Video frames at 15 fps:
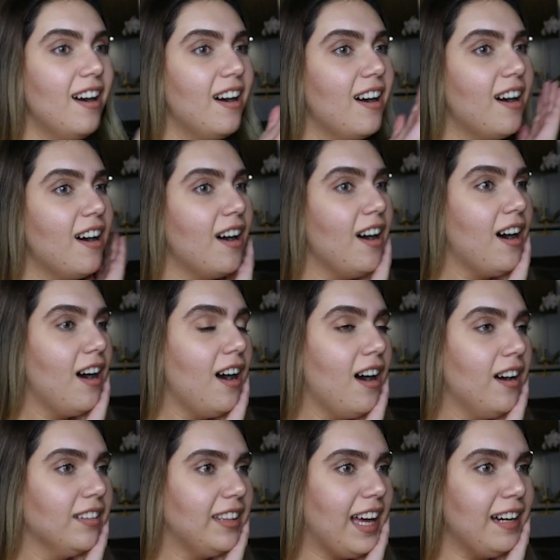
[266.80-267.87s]
closet.
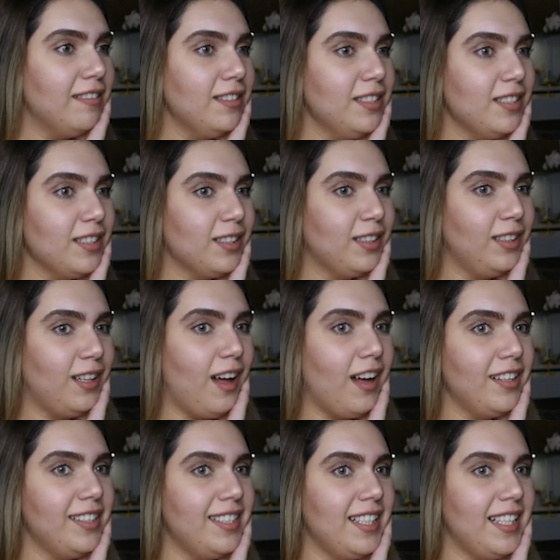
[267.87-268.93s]
That was a
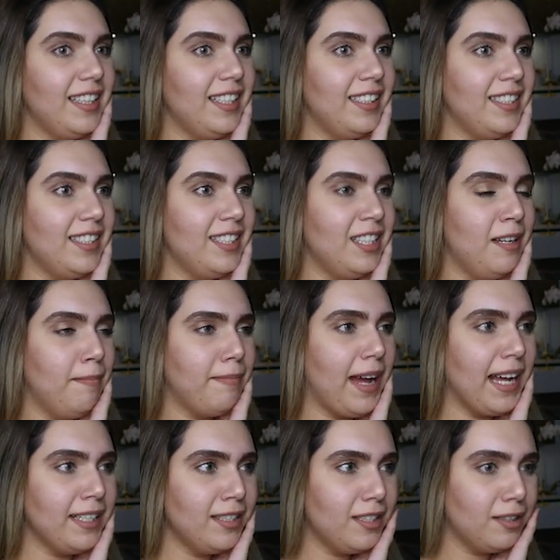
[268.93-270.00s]
closet. This is the
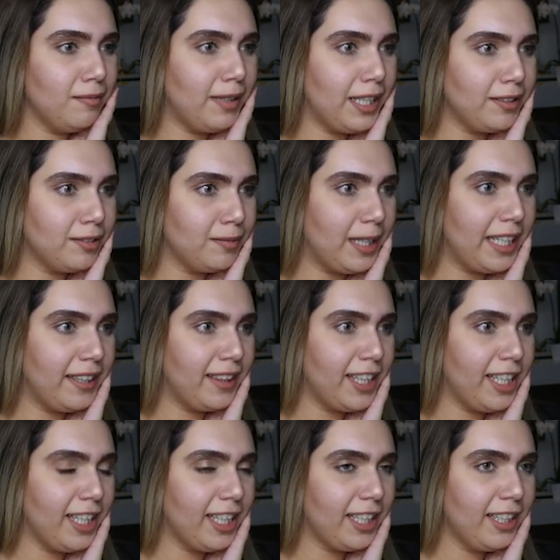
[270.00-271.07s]
master bedroom, I
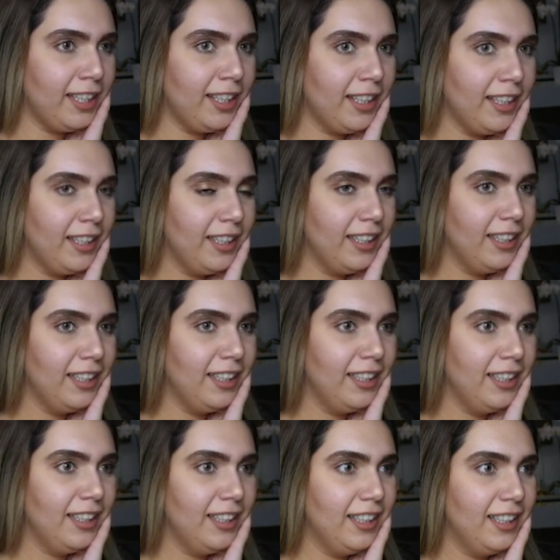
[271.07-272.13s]
think. That's
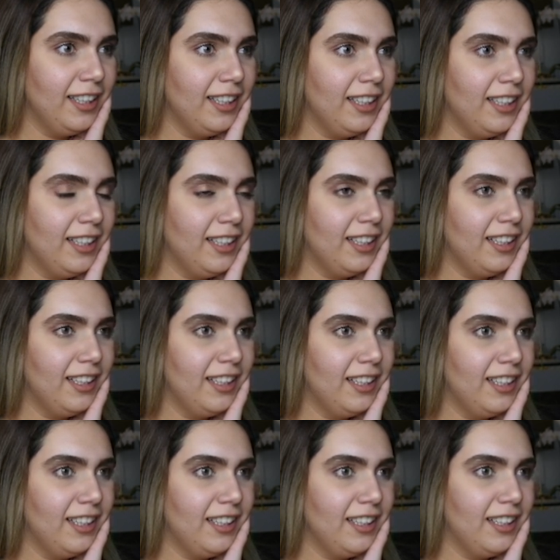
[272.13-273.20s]
fucked up.
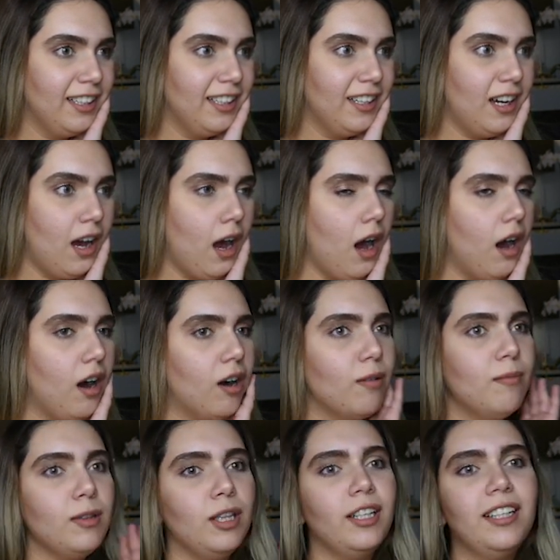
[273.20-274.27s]

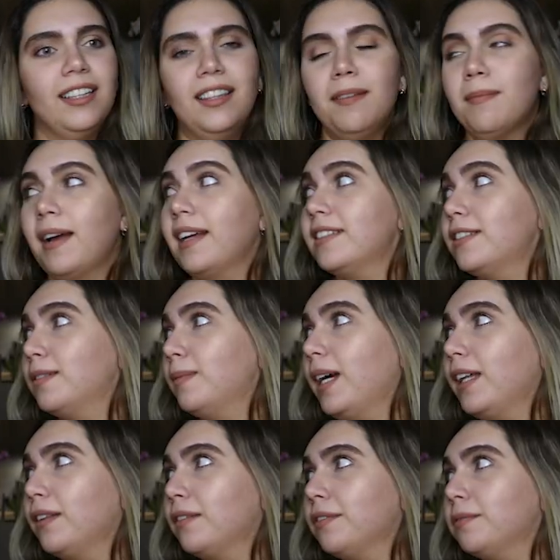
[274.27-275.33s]
Oh, look at the master
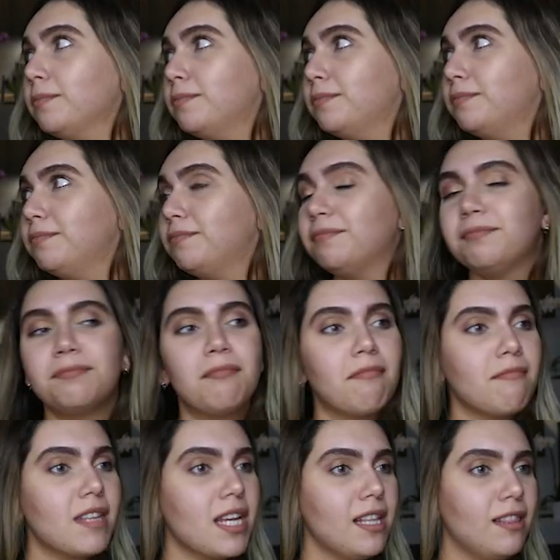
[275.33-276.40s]
bathroom.
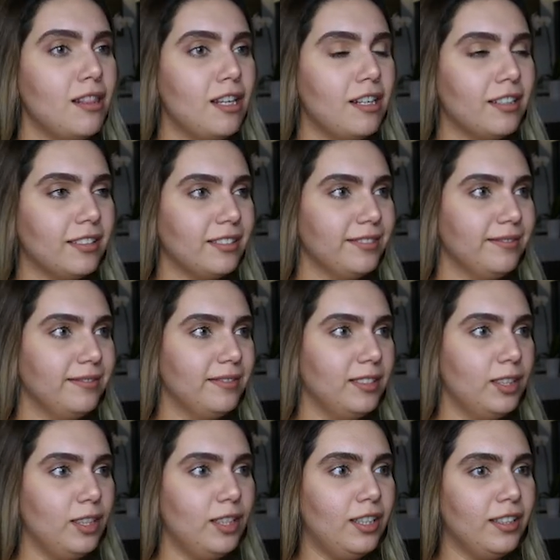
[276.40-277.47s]
Look,
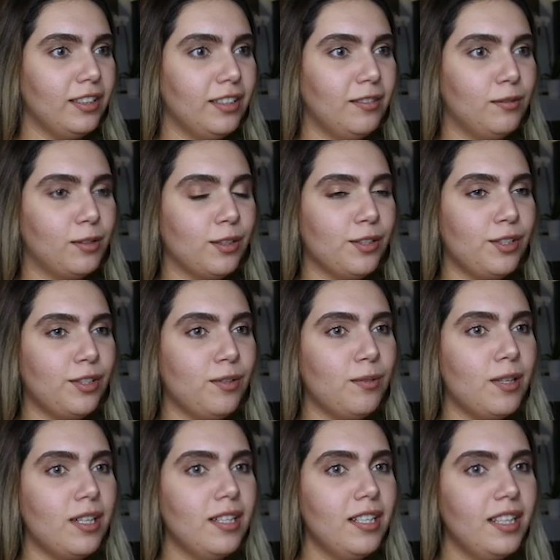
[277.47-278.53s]
look, wouldn't you
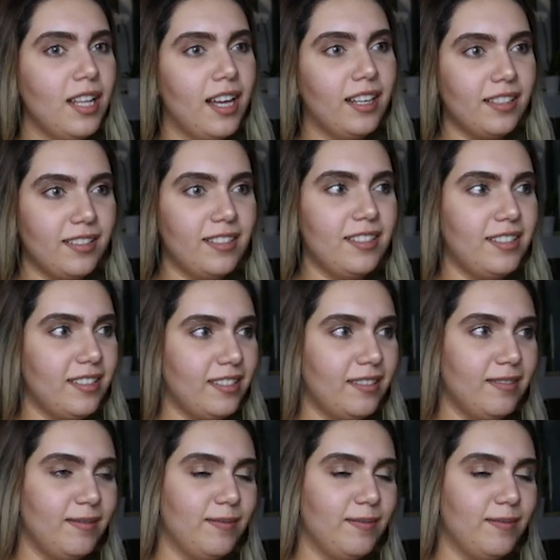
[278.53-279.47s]
want to like just...